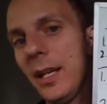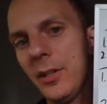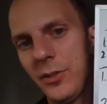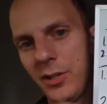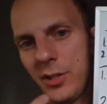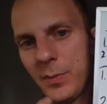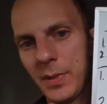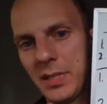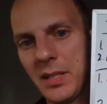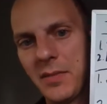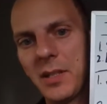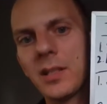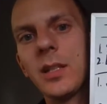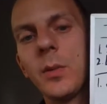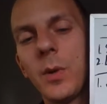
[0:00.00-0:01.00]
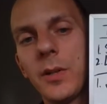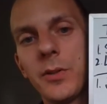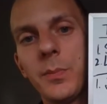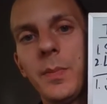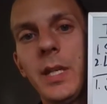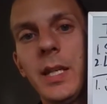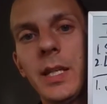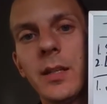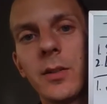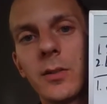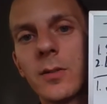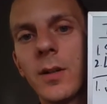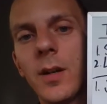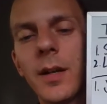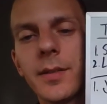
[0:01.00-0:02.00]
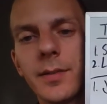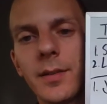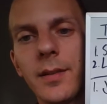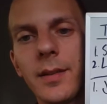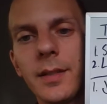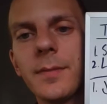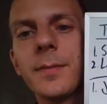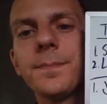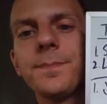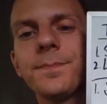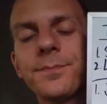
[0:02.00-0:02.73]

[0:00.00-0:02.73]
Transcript: She specifically wants me, Ross, to leave.